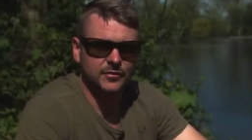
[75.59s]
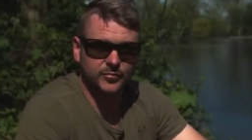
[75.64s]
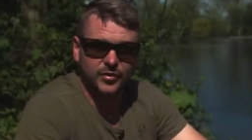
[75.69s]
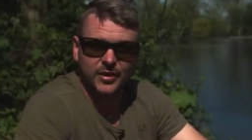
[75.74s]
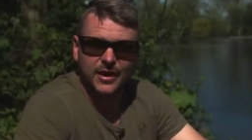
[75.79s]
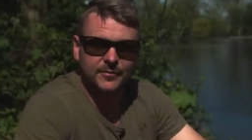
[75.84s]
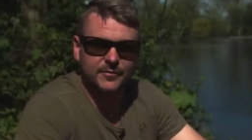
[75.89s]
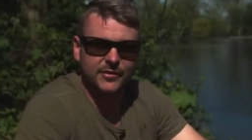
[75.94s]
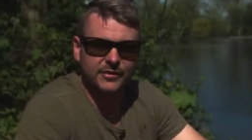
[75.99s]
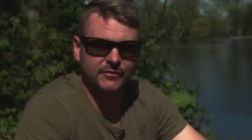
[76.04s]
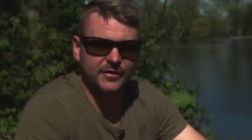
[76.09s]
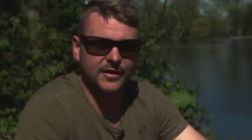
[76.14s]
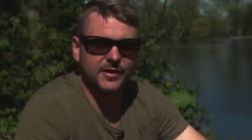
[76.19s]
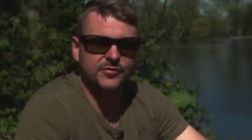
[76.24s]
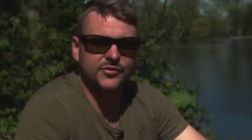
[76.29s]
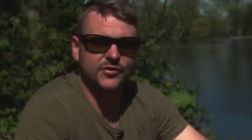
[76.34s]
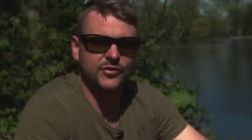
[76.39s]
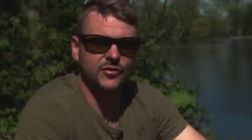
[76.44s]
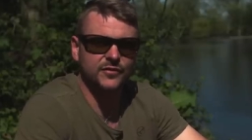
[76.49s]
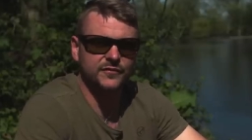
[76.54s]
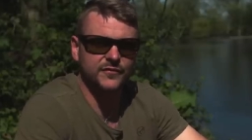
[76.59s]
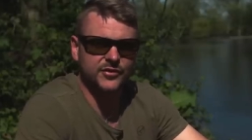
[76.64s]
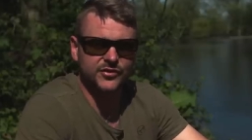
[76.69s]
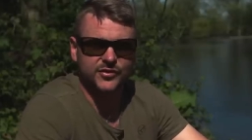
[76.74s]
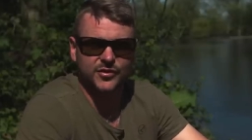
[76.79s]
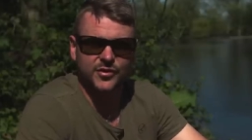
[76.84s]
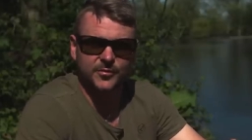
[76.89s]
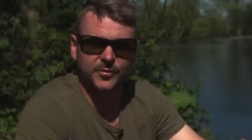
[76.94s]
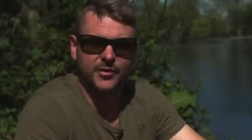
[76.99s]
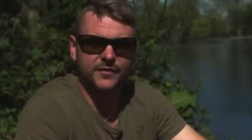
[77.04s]
Black Mirror, them sort of
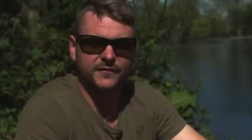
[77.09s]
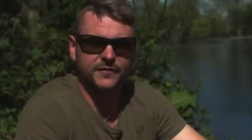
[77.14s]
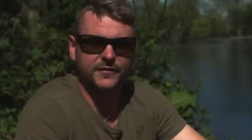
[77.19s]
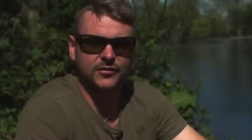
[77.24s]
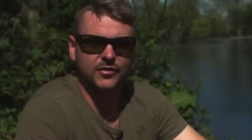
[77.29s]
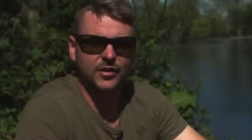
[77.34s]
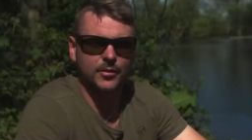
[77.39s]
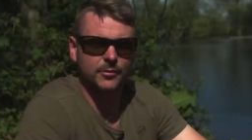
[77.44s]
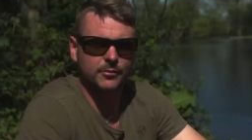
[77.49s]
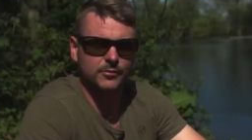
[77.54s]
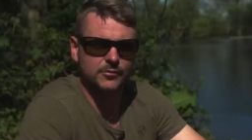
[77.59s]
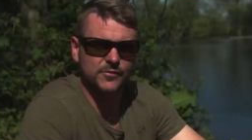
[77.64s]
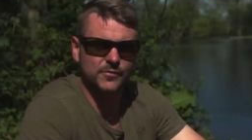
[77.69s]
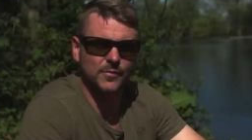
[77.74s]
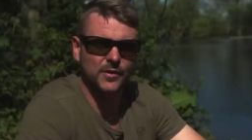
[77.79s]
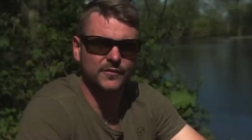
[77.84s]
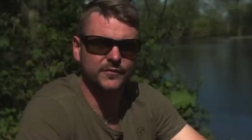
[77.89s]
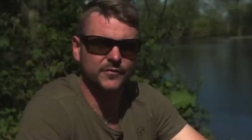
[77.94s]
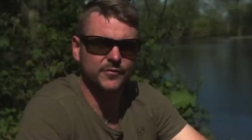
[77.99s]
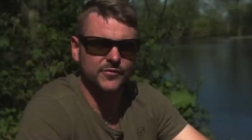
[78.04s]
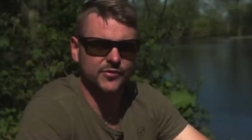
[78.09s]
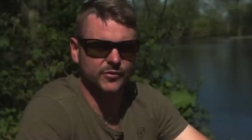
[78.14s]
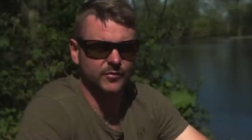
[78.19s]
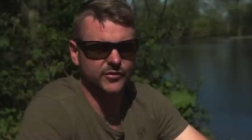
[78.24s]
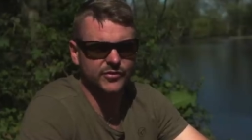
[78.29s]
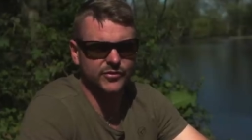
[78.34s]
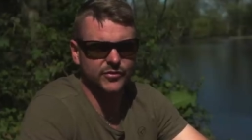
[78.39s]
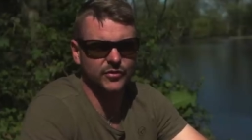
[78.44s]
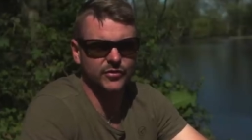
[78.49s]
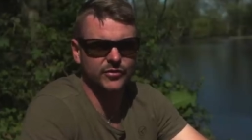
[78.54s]
fish, and the Burghfield Common was one of them, so
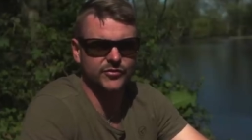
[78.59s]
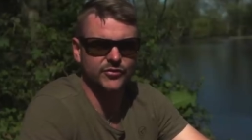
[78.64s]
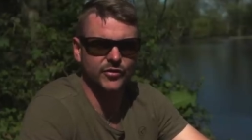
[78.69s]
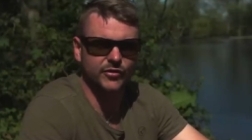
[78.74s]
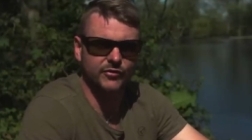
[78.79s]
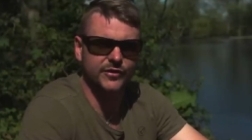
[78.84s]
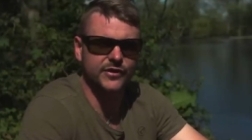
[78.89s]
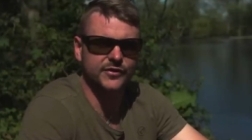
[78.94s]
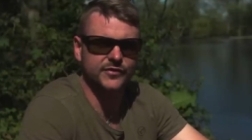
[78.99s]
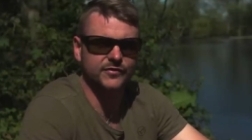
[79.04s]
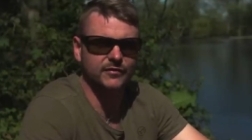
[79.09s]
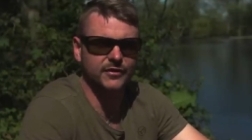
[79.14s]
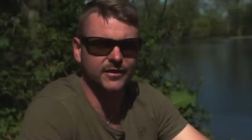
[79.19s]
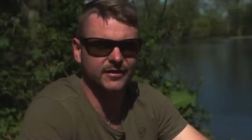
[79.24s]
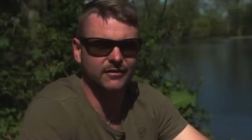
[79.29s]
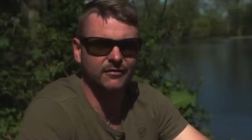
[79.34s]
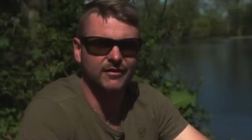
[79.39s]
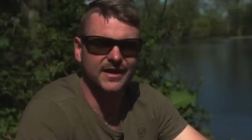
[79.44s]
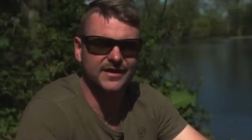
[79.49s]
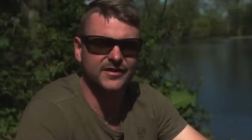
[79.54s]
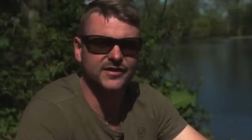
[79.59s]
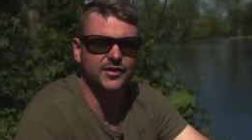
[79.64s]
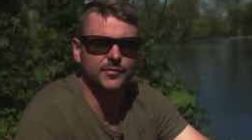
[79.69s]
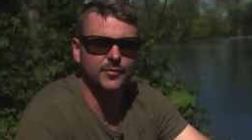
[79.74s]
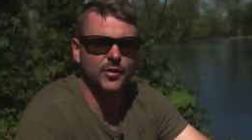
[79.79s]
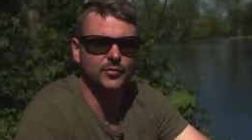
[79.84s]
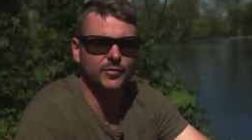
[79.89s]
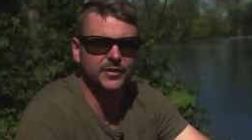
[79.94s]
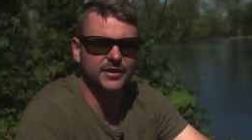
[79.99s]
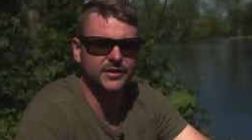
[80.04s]
I sort of saw it as like the last of my
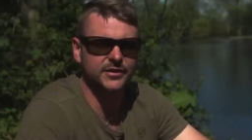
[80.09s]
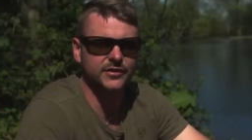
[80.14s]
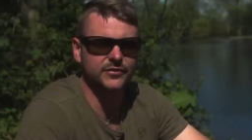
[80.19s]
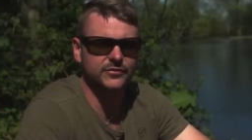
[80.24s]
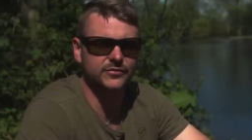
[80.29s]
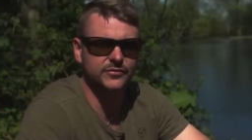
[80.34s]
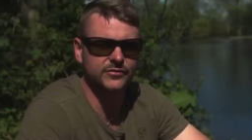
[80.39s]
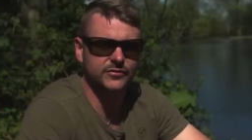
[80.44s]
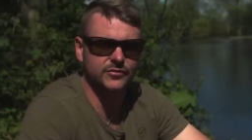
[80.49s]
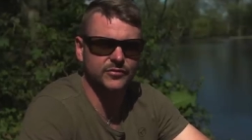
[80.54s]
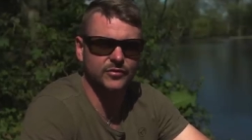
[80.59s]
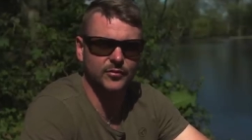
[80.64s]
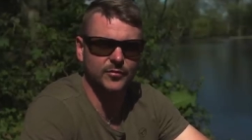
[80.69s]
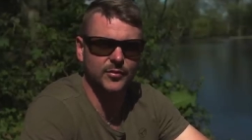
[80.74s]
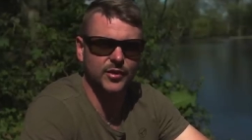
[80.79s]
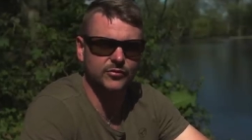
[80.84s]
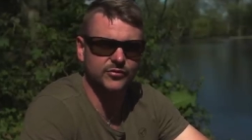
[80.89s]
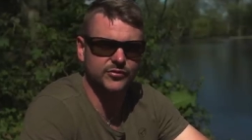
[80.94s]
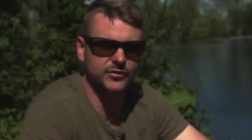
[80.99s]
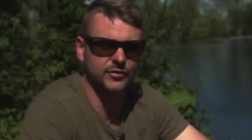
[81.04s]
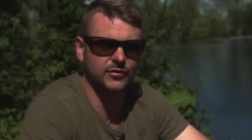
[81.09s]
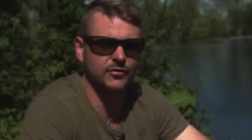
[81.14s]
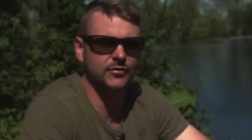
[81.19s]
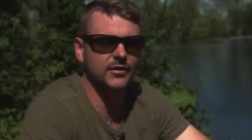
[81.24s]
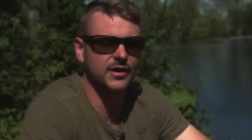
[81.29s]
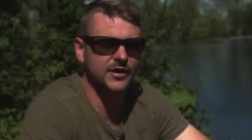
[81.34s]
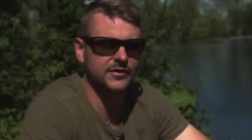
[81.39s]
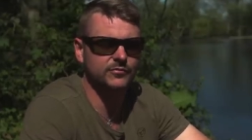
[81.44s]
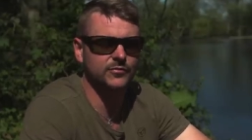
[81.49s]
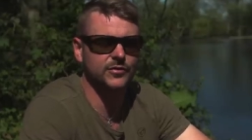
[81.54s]
Mohicans, almost, you know, the
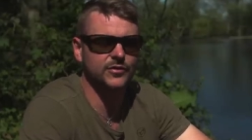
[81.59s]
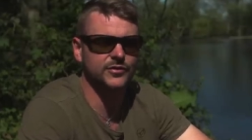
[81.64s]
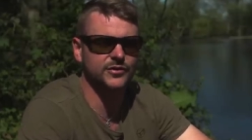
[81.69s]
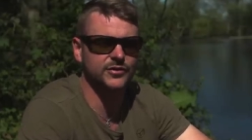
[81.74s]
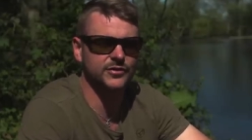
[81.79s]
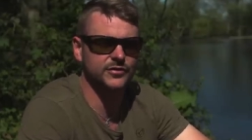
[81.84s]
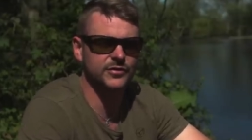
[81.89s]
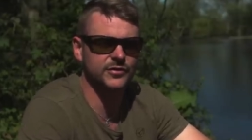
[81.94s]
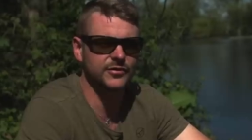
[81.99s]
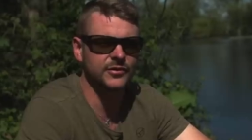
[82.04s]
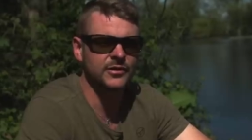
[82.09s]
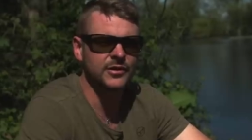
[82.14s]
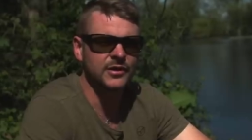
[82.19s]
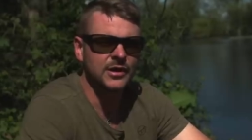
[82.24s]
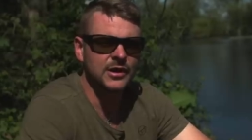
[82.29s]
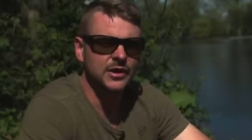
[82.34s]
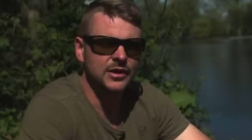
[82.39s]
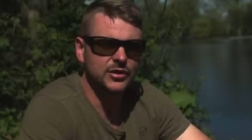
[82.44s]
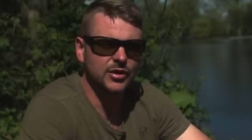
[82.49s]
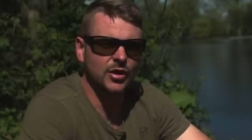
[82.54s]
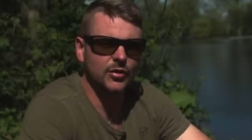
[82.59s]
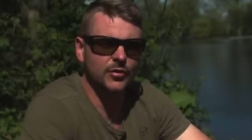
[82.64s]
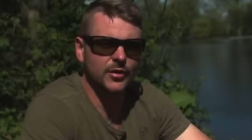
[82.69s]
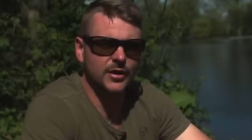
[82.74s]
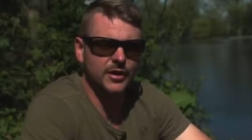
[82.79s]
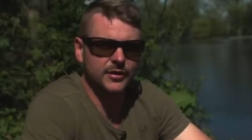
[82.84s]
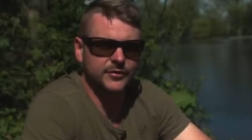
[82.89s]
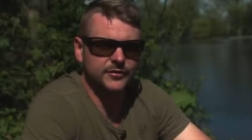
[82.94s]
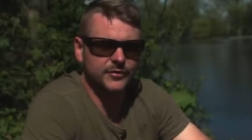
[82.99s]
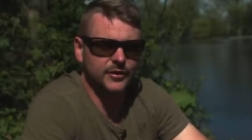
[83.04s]
last one that you could go,
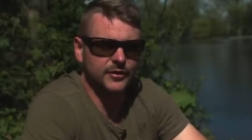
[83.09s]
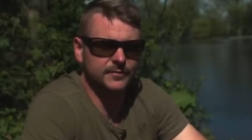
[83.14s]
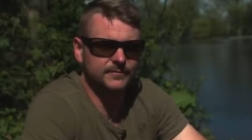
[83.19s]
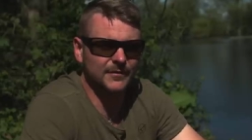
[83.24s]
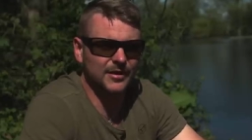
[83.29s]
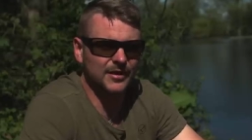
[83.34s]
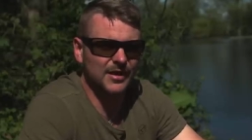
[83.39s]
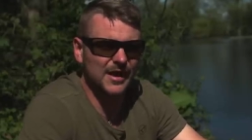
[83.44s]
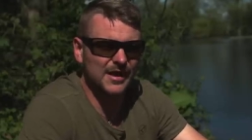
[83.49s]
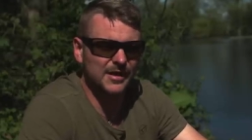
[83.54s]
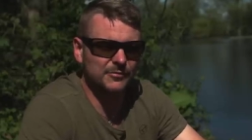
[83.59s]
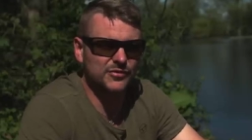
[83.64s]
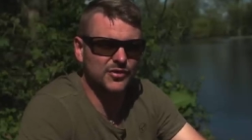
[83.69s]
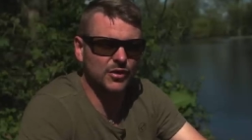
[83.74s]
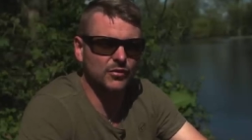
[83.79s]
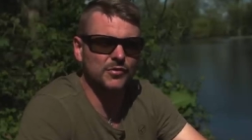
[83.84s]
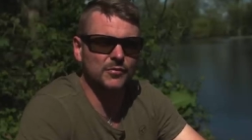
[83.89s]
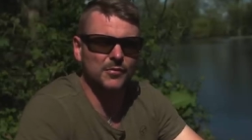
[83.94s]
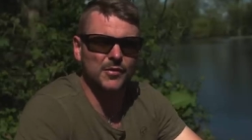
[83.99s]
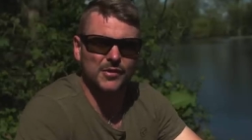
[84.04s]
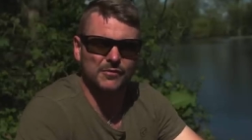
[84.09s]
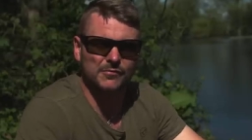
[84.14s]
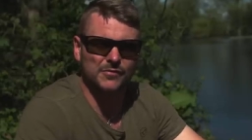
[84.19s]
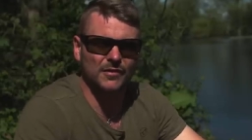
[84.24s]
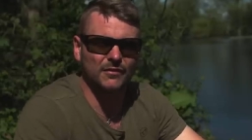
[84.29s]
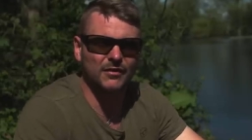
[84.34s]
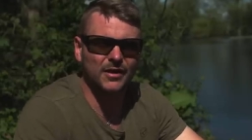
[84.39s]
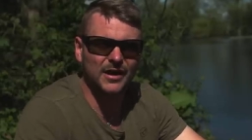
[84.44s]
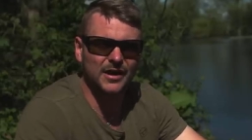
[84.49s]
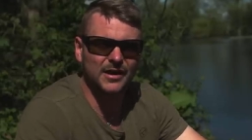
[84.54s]
and and it was the only one that was
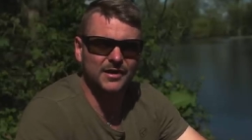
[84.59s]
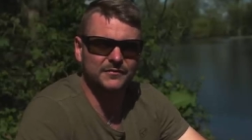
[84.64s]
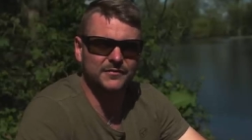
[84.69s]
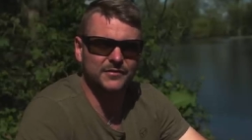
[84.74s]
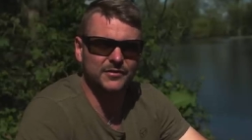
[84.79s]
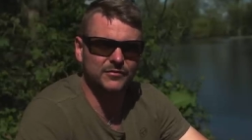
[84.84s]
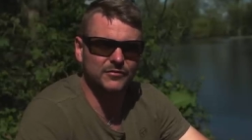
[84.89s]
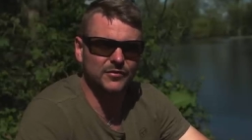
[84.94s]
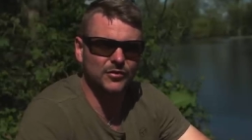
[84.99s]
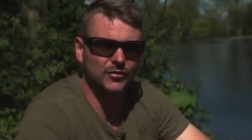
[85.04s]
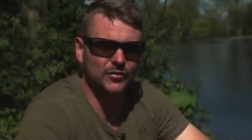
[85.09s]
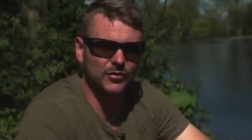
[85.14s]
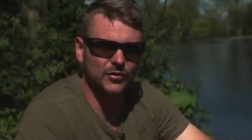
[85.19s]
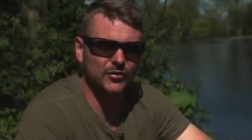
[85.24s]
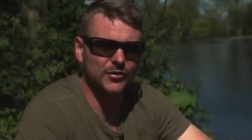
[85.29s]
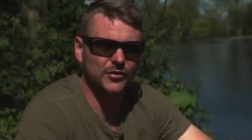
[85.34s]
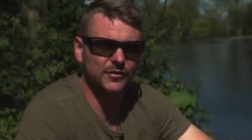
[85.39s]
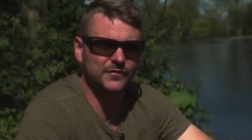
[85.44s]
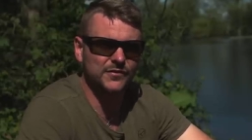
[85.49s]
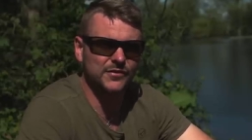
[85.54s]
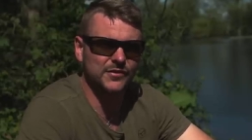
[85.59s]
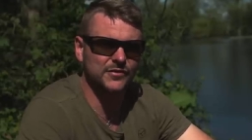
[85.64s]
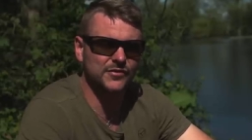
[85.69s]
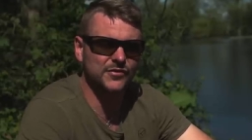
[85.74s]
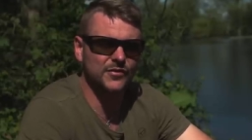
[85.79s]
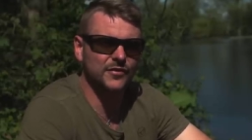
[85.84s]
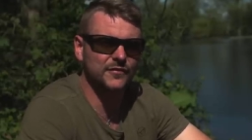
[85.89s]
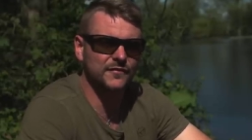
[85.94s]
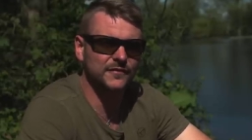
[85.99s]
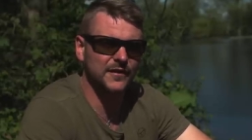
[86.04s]
alive, you know, all, all the others had
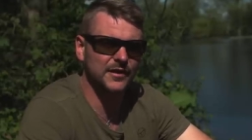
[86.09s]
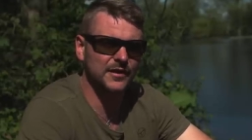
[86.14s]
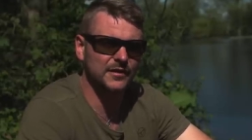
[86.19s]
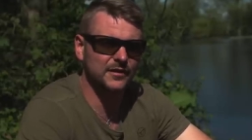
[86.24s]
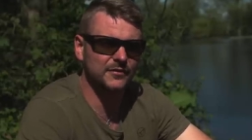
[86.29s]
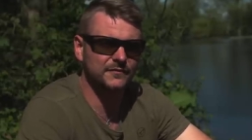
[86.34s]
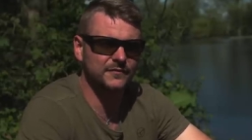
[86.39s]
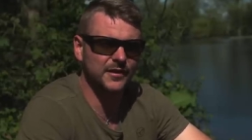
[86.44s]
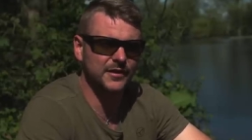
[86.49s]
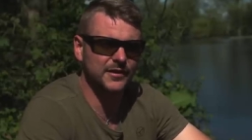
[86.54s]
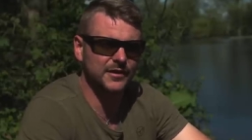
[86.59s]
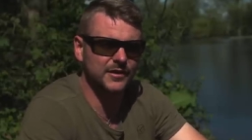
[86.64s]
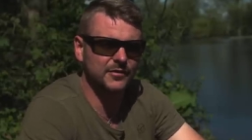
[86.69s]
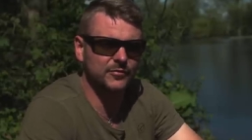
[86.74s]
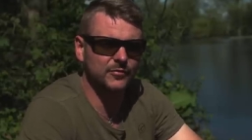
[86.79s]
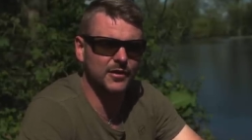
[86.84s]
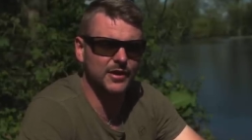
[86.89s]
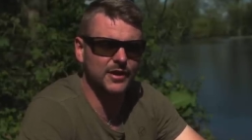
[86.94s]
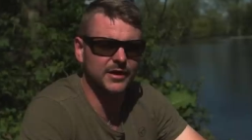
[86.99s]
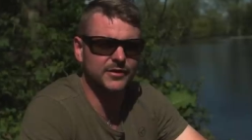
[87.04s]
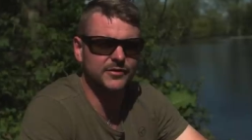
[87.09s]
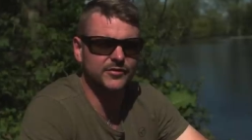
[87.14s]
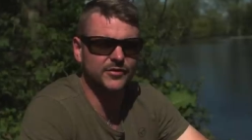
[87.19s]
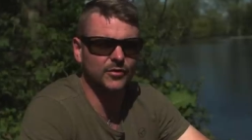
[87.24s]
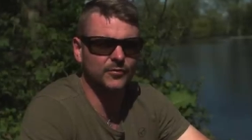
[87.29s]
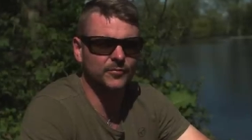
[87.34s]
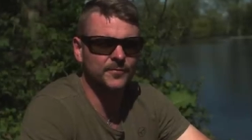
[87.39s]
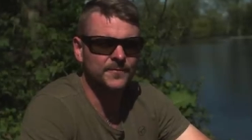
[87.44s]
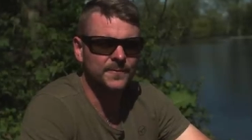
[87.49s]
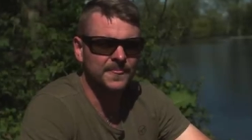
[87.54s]
sort of fade, faded away,
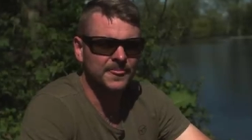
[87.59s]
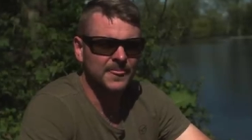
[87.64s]
so